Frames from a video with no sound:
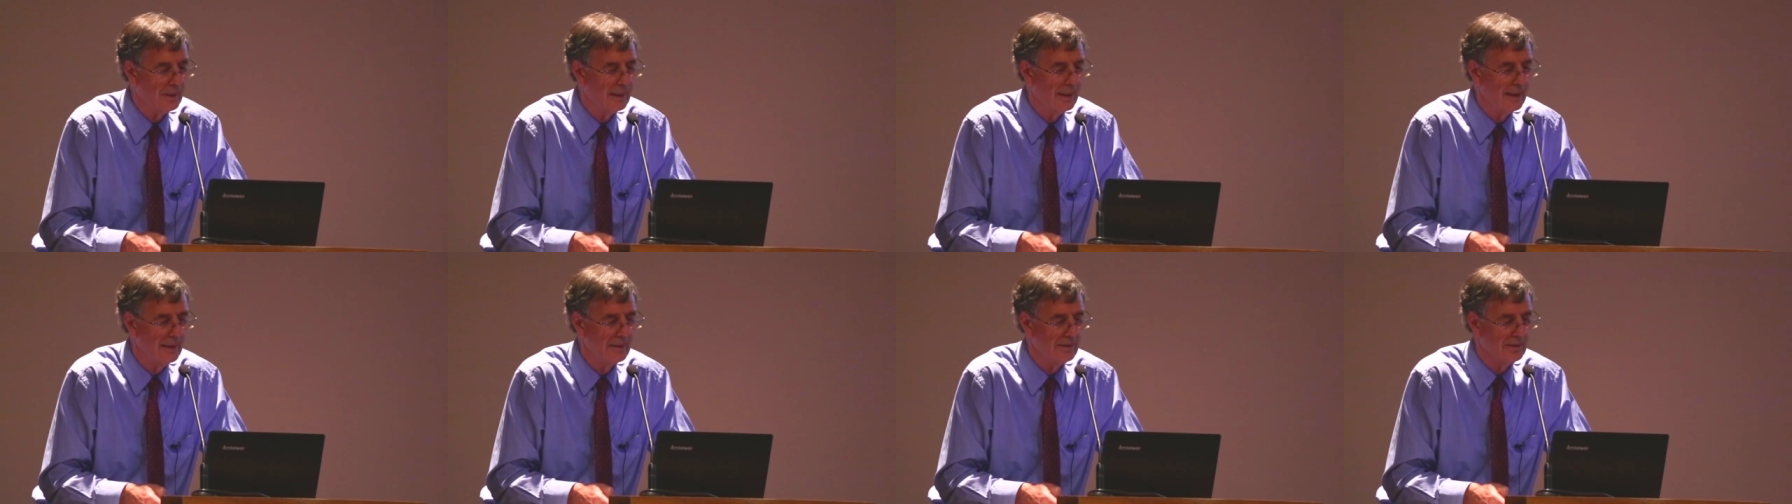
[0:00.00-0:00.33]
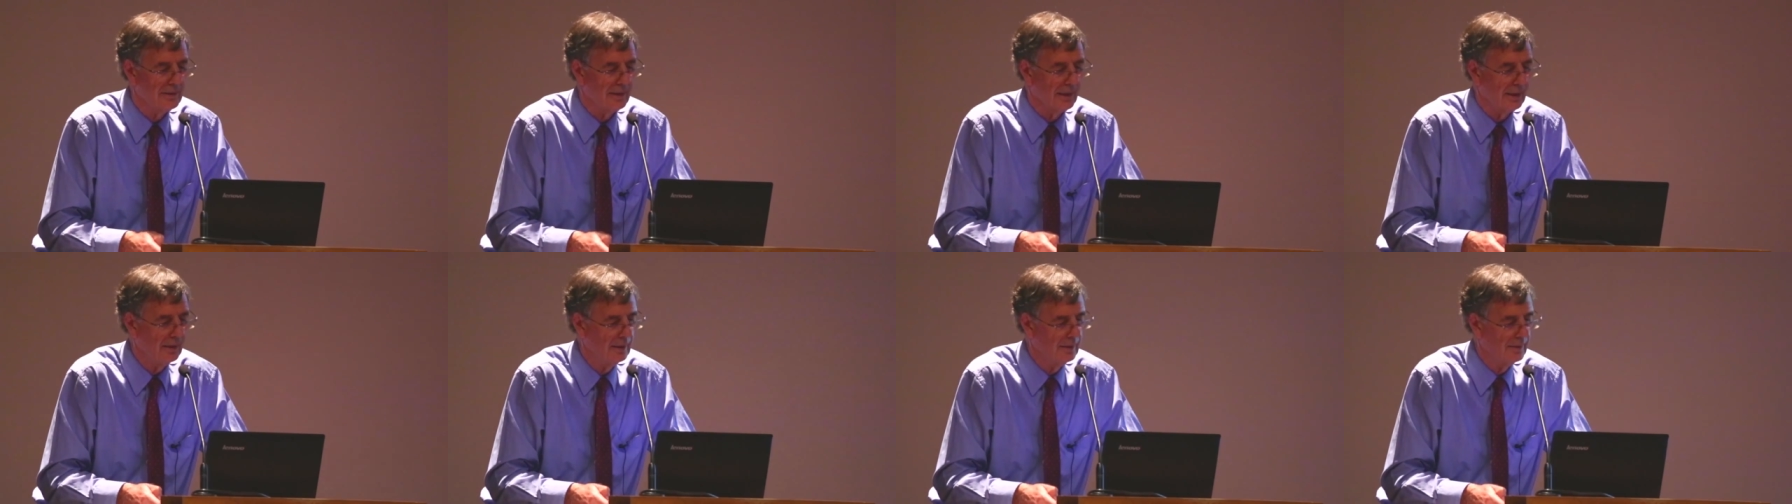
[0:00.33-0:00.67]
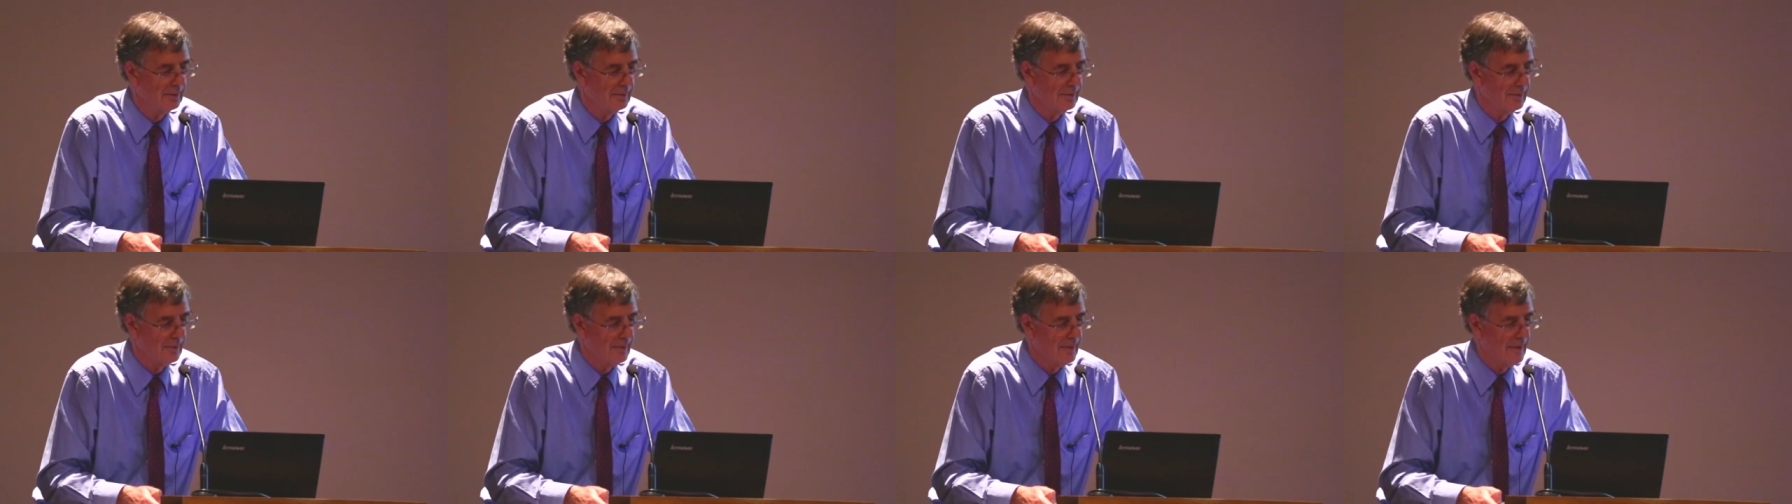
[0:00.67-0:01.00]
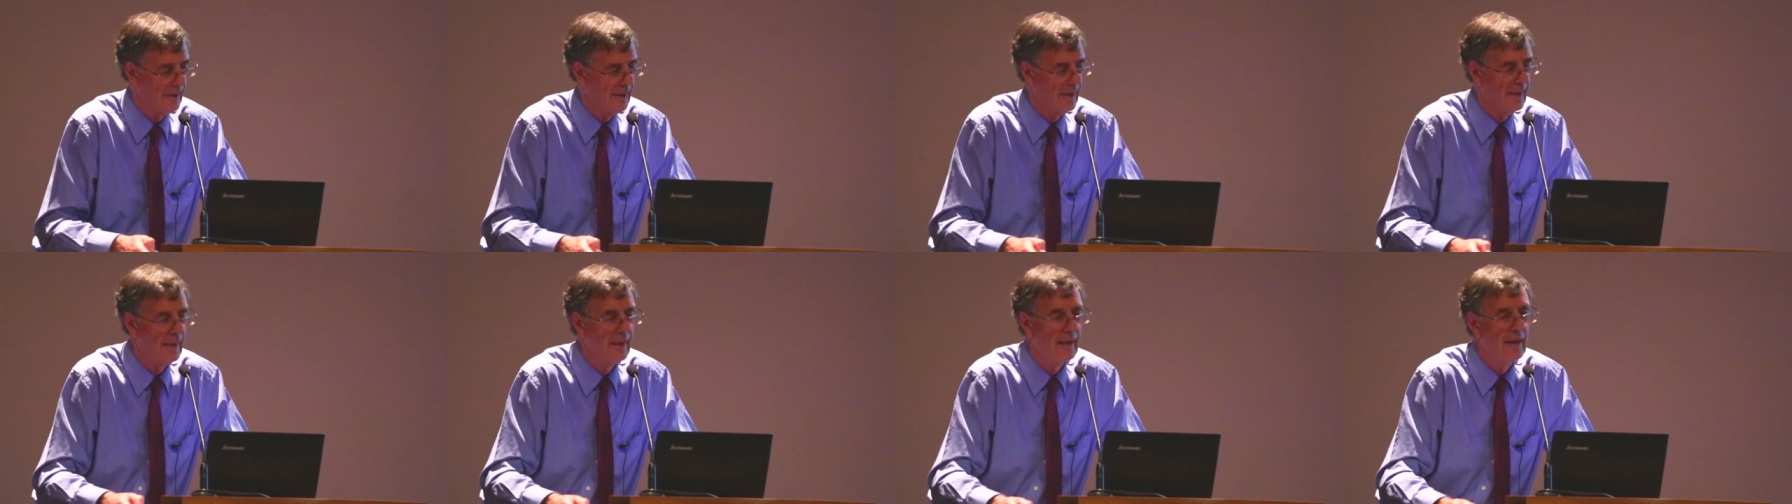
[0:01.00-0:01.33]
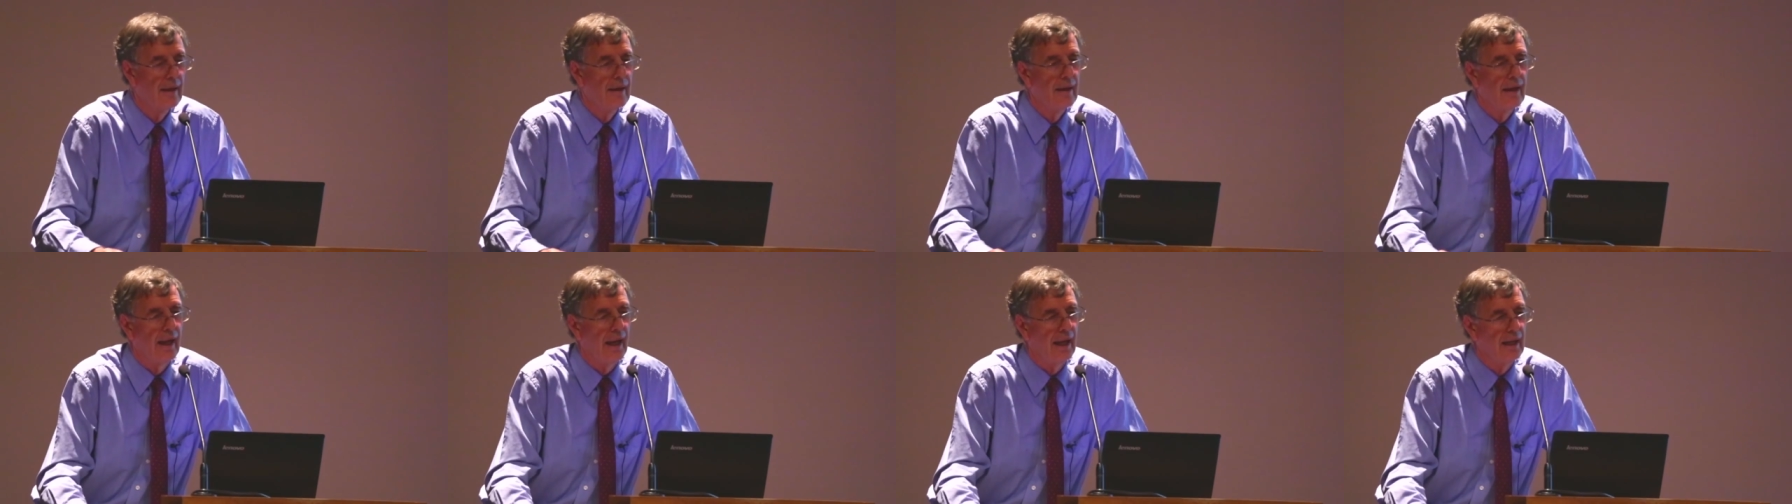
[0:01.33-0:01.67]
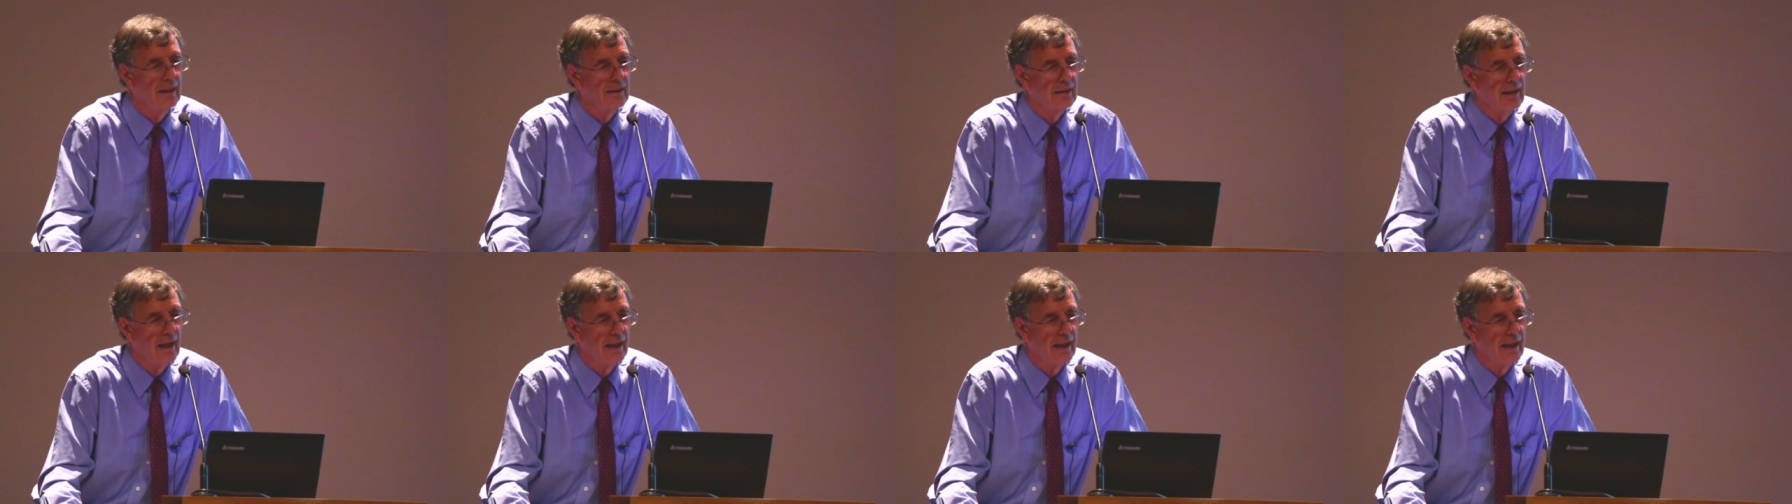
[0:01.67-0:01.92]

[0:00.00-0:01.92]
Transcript: planting, and